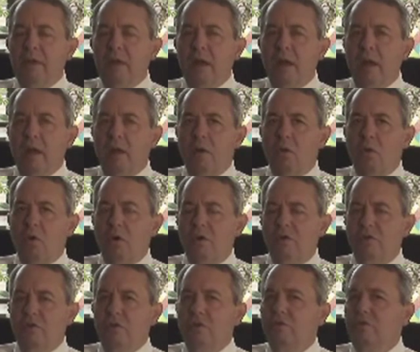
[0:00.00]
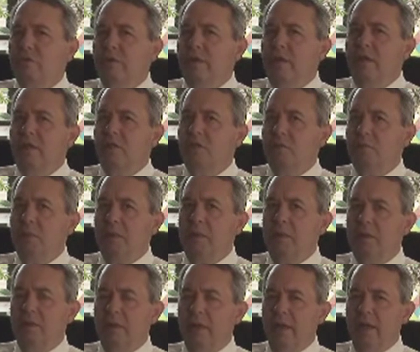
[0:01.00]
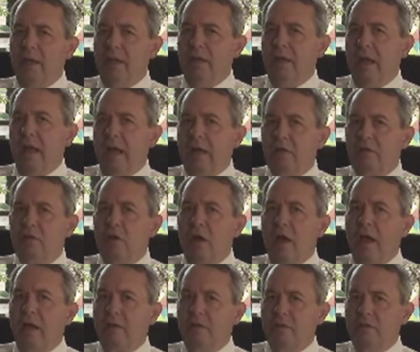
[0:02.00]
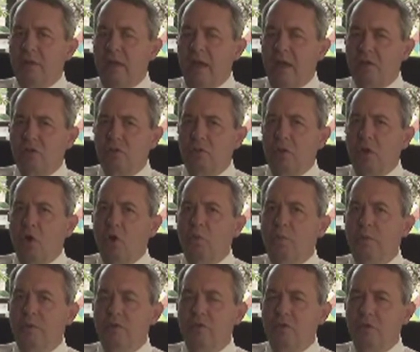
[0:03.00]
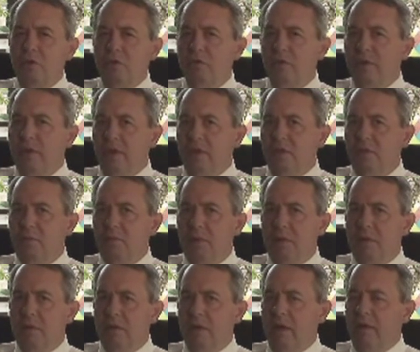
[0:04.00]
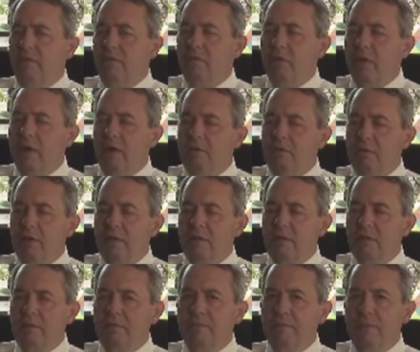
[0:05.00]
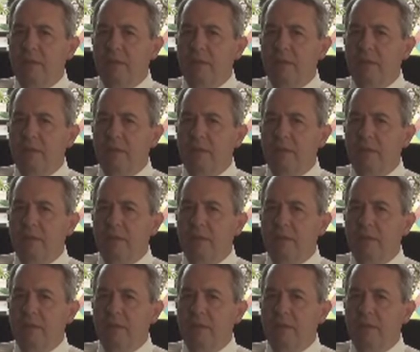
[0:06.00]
uh, or surgery needs to be delayed, act, act, actual open surgery needs to be delayed for any reason,